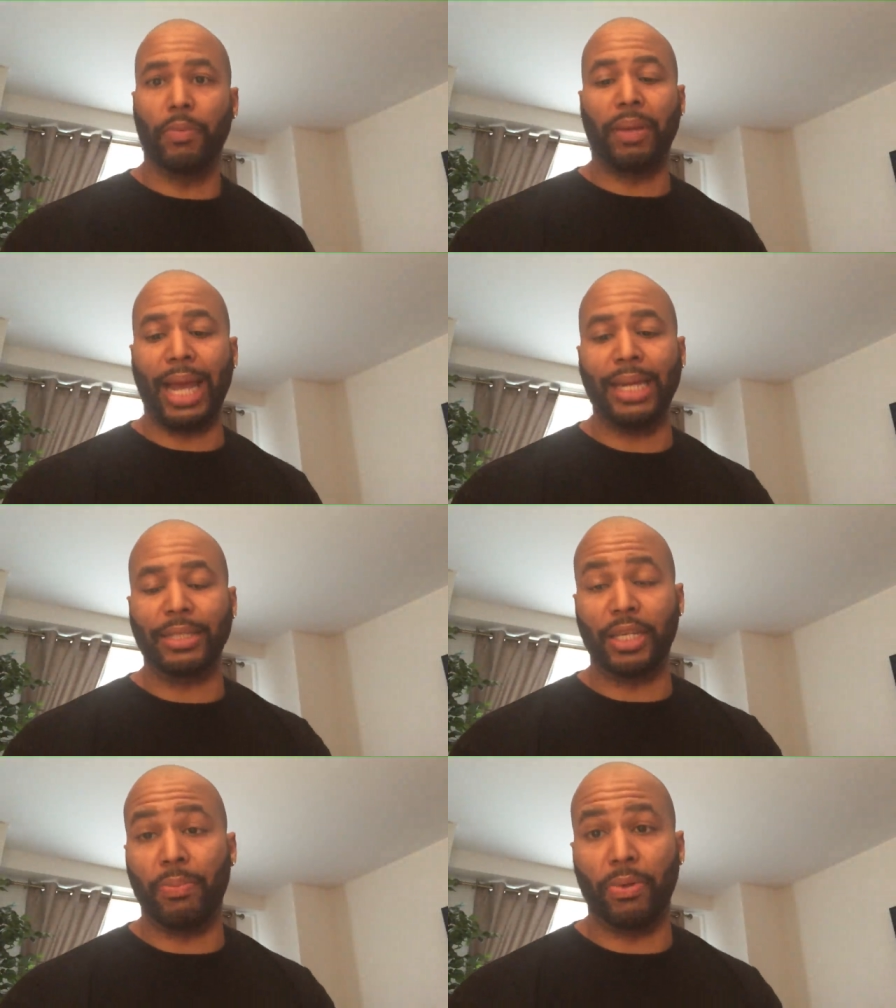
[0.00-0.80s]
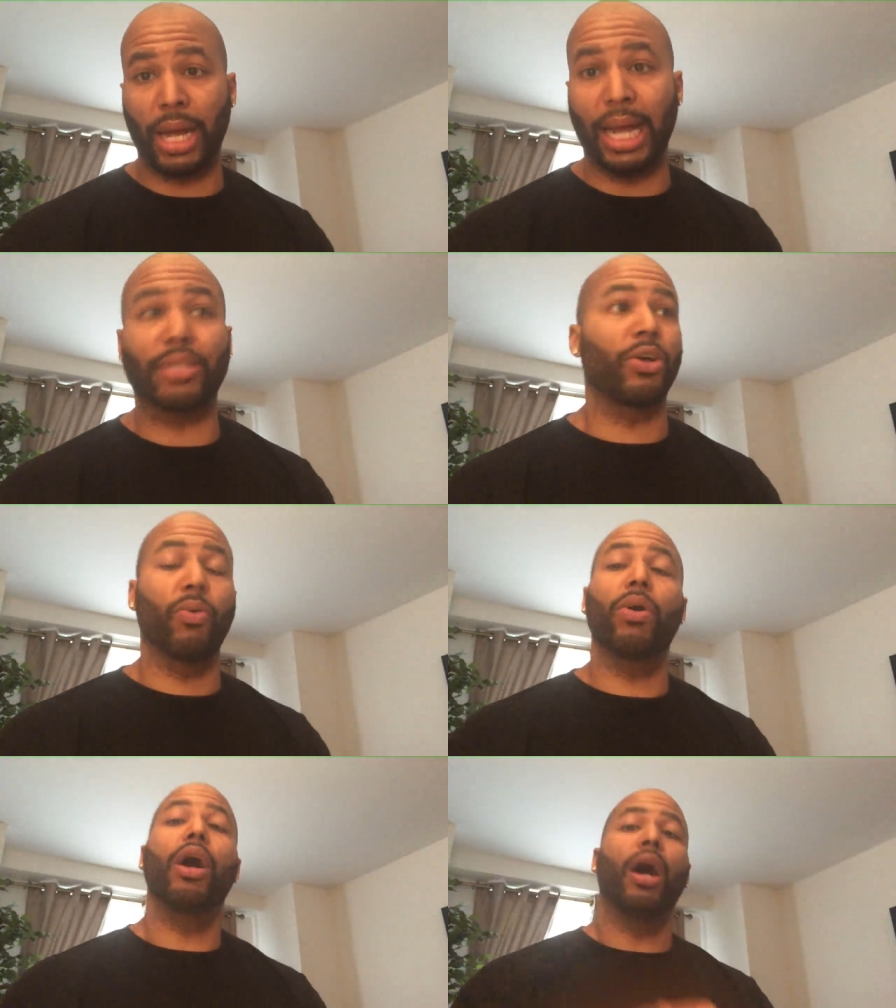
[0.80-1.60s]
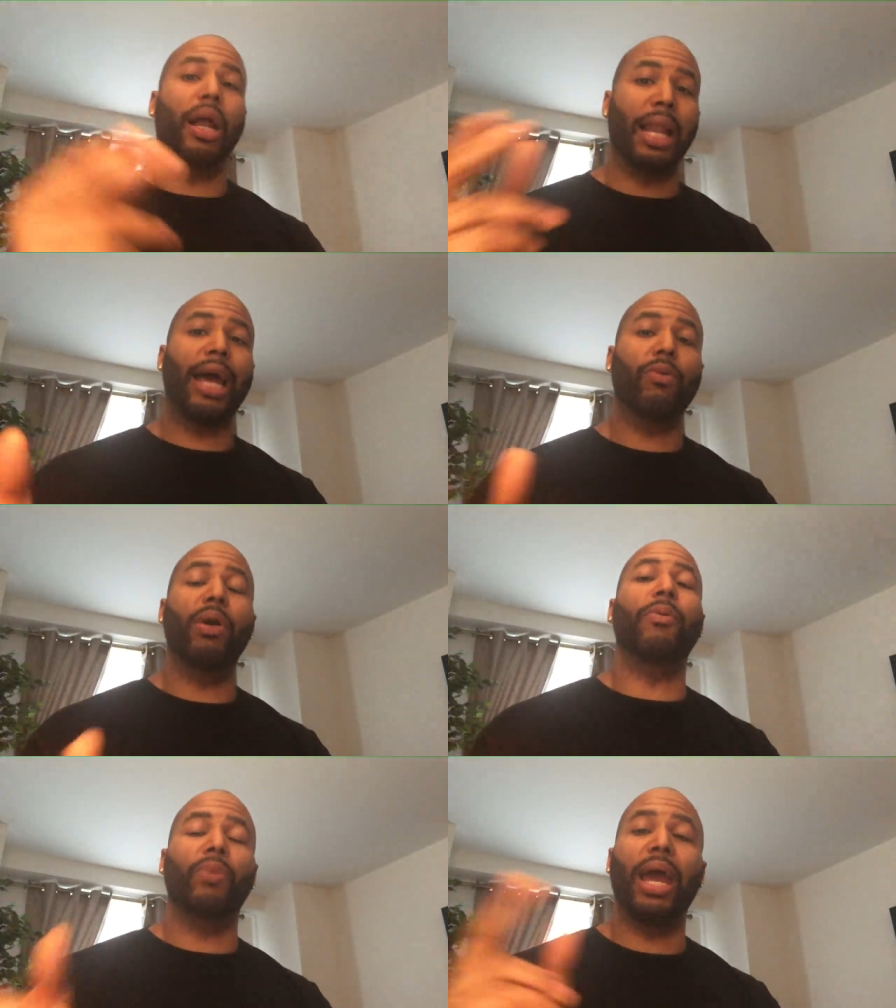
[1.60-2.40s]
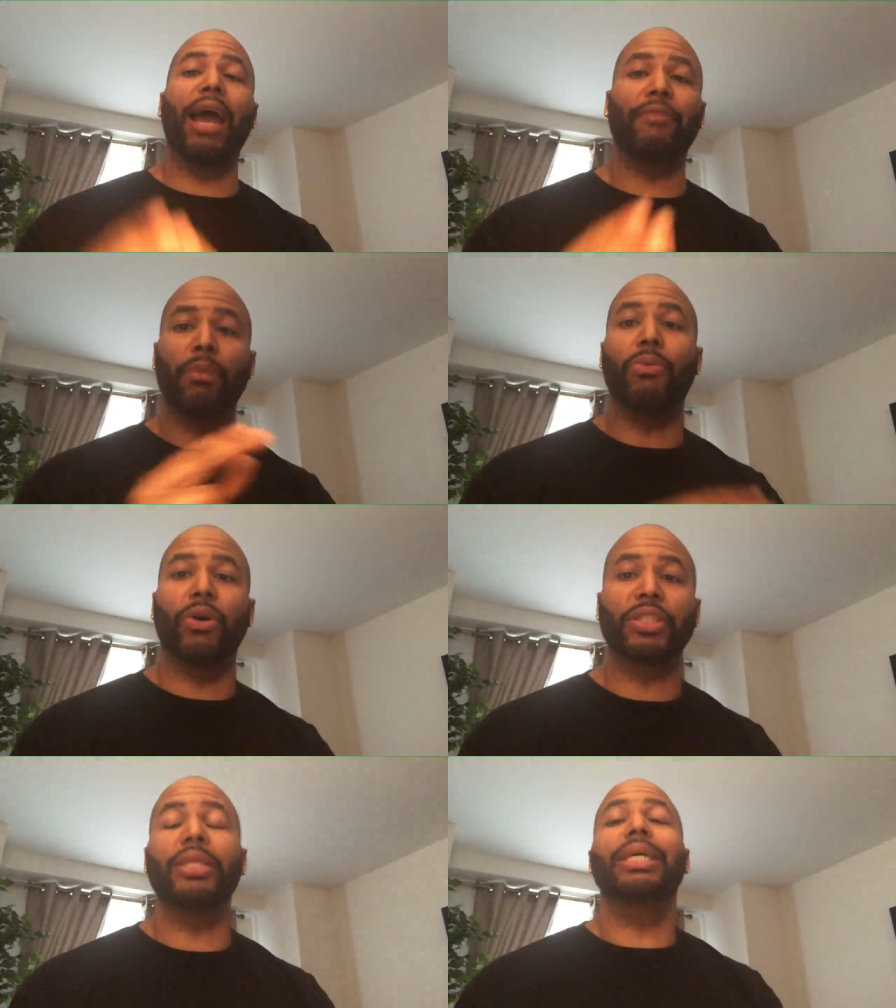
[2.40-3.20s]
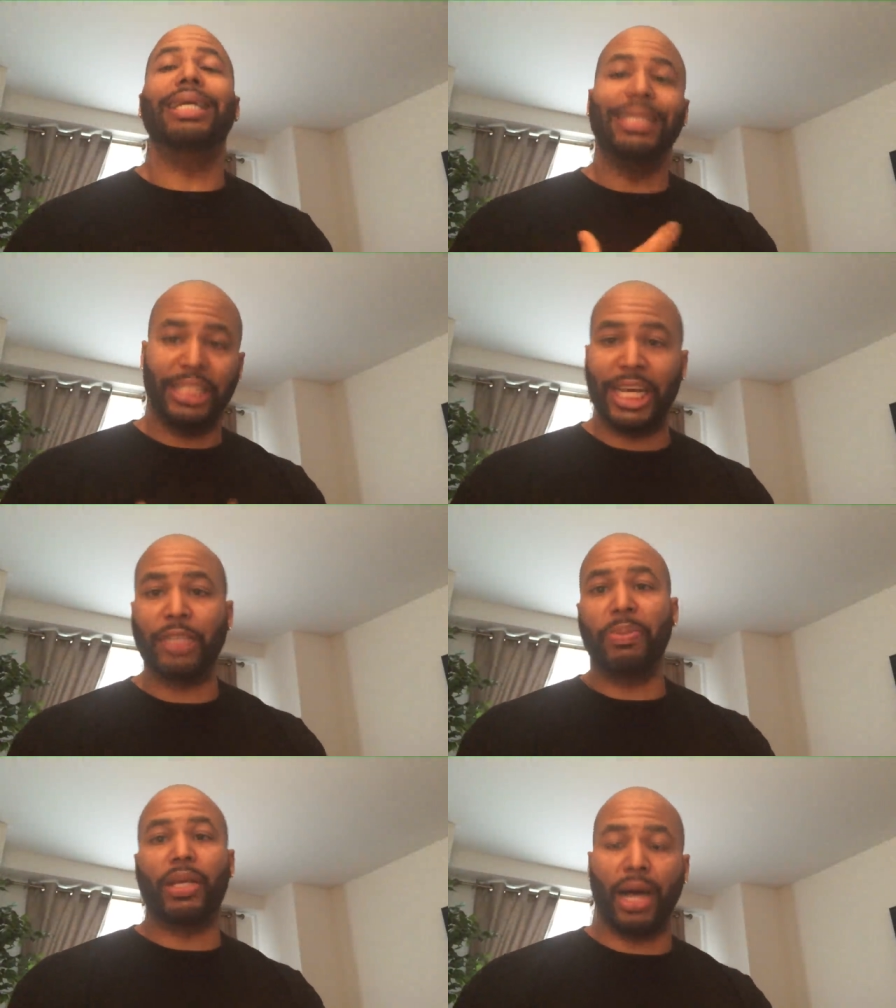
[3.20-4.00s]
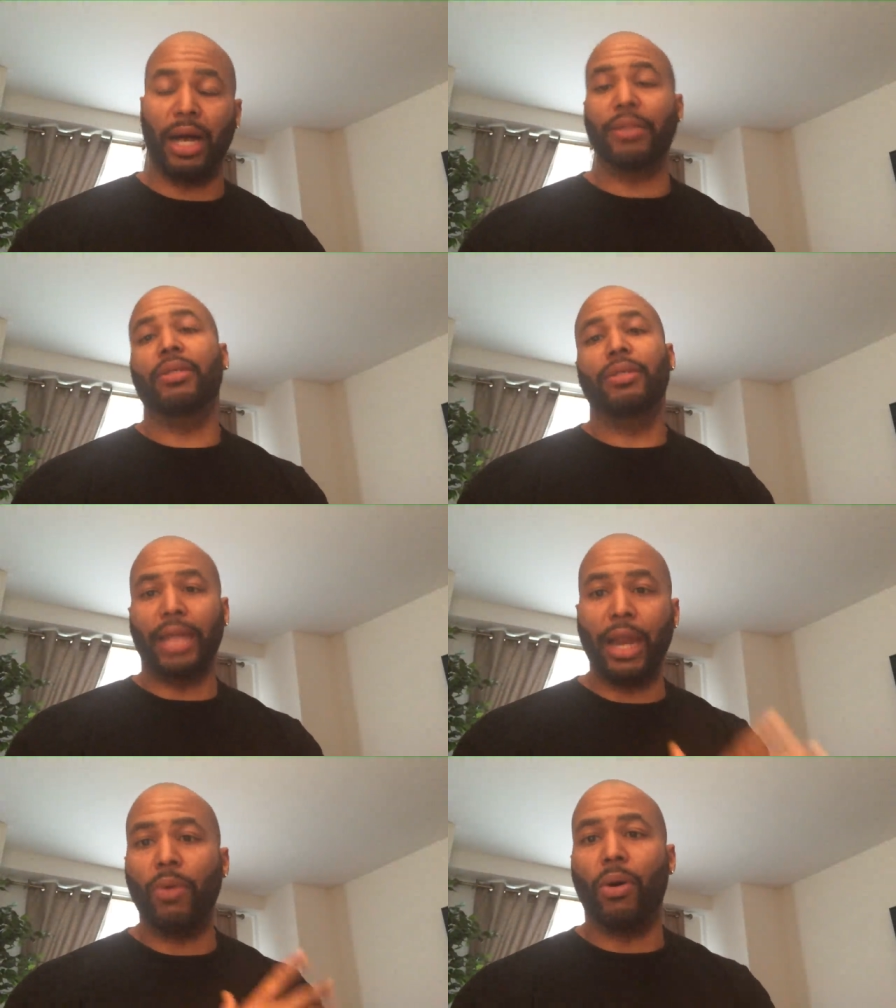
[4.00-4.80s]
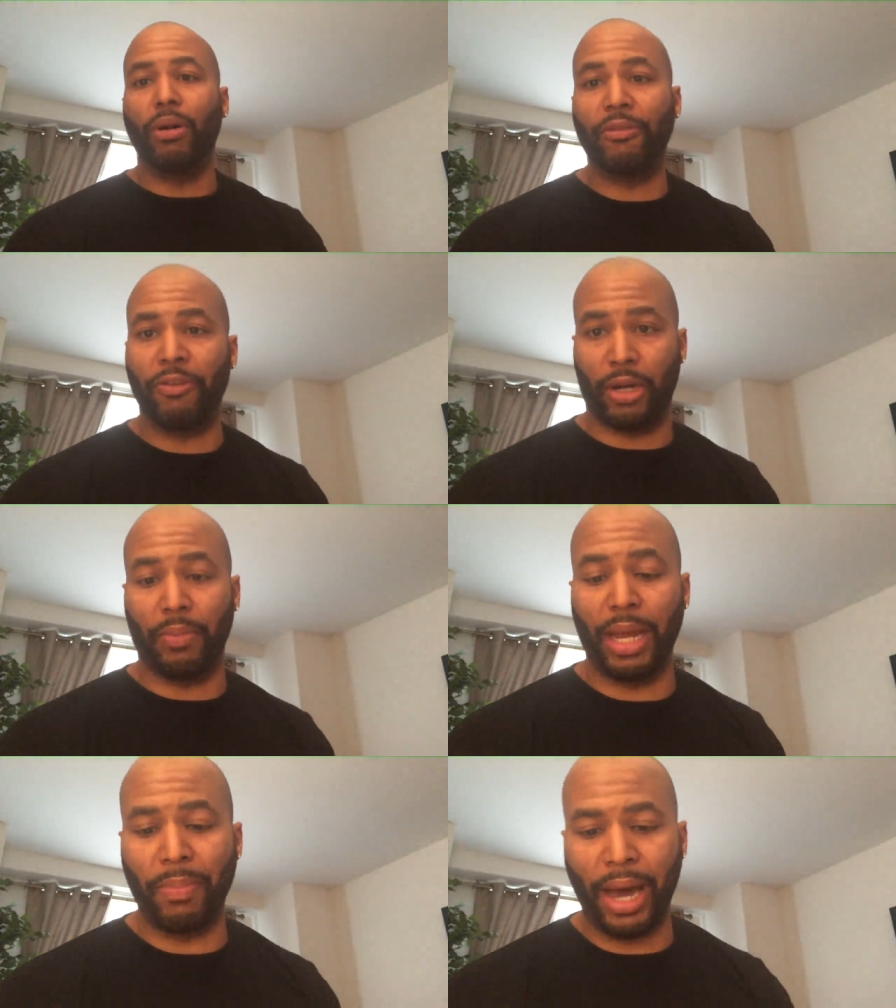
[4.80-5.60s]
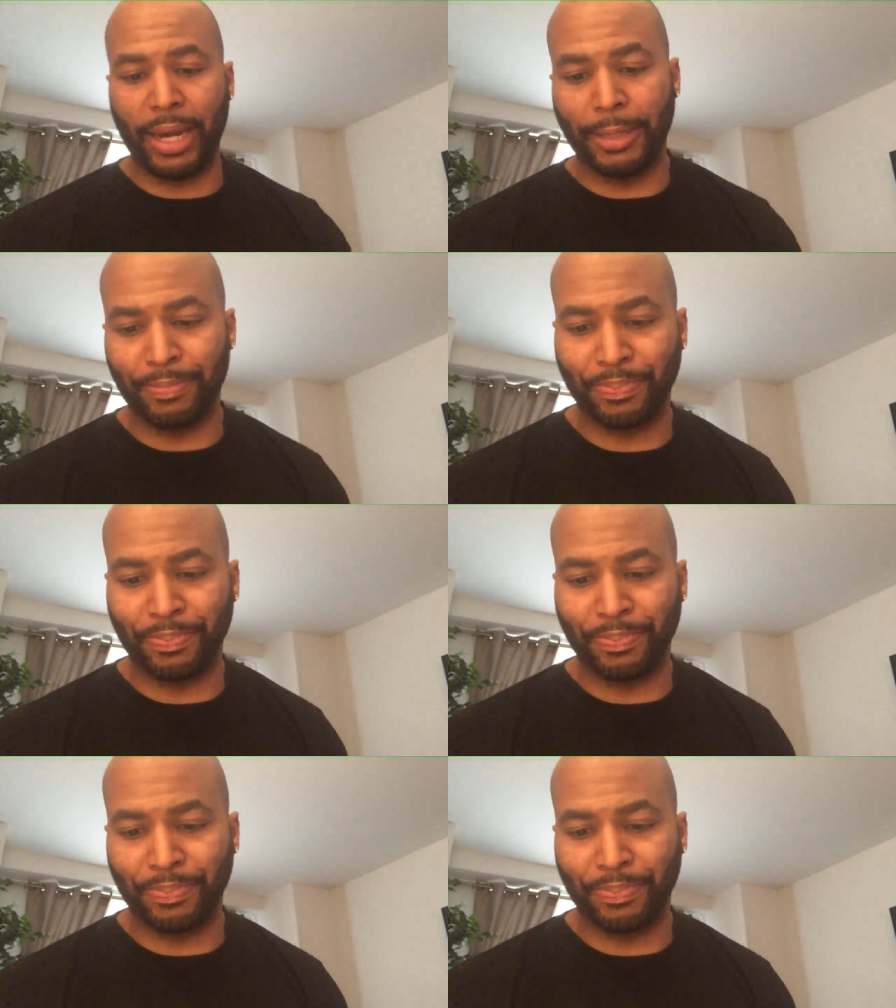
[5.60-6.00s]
Plain and simple, guys. So a lot of women will have an abortion just because they don't want to fuck up their body.